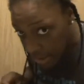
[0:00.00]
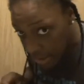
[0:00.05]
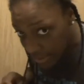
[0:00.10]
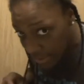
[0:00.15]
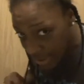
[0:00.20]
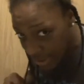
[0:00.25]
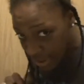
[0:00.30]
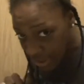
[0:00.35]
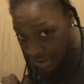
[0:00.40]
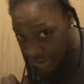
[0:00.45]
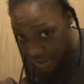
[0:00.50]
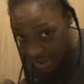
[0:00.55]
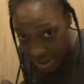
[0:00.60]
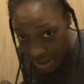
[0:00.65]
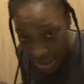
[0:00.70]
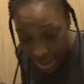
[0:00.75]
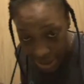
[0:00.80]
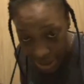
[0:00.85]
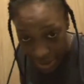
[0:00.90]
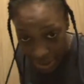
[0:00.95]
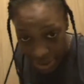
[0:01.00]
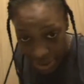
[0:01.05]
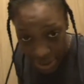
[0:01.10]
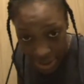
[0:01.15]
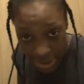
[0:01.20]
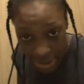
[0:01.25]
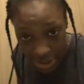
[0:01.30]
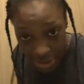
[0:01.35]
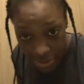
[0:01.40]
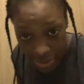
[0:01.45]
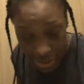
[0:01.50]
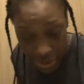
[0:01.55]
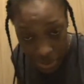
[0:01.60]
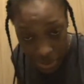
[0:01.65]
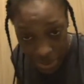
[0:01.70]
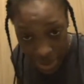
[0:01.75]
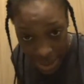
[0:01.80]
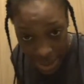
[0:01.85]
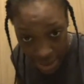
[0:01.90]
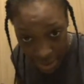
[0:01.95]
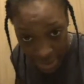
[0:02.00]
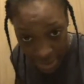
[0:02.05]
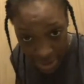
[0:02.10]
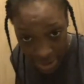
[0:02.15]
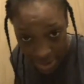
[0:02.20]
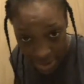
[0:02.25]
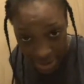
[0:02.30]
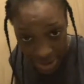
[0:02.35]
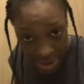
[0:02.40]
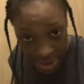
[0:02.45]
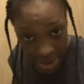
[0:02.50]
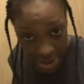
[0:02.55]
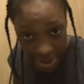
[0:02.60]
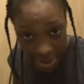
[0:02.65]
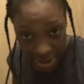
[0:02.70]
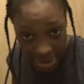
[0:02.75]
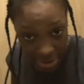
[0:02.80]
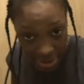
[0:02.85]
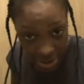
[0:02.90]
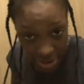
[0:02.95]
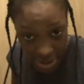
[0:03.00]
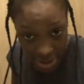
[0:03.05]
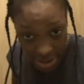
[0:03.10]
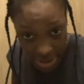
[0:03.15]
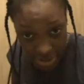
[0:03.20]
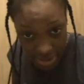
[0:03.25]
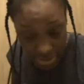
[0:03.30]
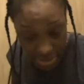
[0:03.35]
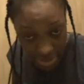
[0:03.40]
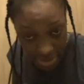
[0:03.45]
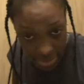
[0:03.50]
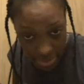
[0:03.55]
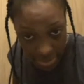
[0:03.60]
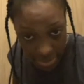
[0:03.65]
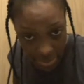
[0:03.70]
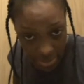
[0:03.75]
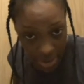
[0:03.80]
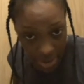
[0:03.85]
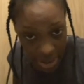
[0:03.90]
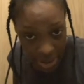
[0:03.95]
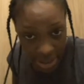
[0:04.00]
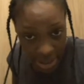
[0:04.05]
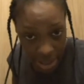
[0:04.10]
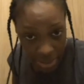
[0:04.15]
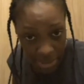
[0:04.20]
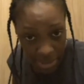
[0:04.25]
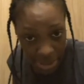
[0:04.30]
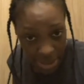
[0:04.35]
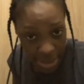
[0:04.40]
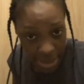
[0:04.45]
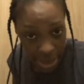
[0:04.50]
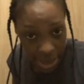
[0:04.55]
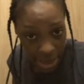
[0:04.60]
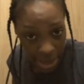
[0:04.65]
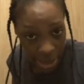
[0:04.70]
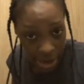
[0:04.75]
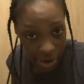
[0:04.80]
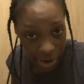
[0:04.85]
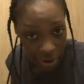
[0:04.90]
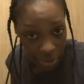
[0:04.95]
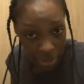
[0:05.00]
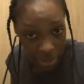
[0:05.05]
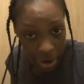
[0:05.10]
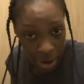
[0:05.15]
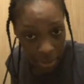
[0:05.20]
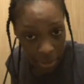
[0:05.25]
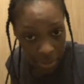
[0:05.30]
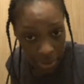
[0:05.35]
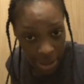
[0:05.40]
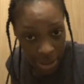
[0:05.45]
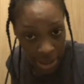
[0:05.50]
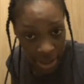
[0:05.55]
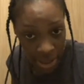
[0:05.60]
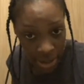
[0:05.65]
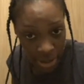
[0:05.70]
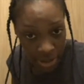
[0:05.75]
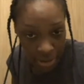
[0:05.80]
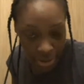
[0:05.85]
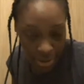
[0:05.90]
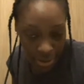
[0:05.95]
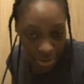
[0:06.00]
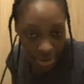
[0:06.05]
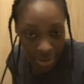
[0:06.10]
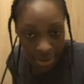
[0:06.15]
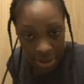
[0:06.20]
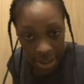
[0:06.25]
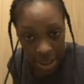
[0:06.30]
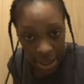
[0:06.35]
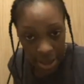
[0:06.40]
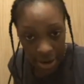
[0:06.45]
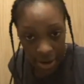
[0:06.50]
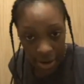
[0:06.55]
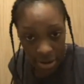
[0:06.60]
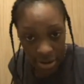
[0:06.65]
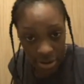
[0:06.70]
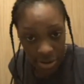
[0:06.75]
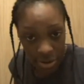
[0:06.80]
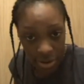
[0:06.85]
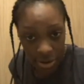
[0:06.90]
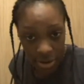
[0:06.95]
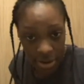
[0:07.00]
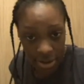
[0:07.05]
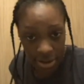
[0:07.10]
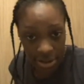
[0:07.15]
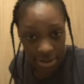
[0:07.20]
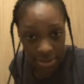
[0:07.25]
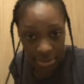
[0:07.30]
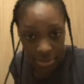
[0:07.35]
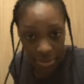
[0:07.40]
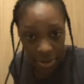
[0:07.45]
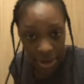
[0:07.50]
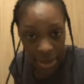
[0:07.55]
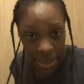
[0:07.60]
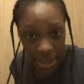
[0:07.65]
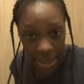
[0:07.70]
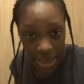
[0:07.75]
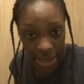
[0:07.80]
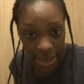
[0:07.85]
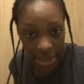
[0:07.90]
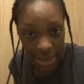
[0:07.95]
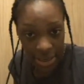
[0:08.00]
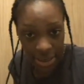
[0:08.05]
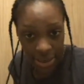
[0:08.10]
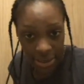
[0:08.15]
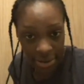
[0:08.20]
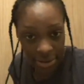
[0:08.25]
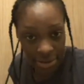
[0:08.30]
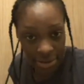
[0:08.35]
if it's just there and just growing out and just not being taken care of properly, that could also cause some break-in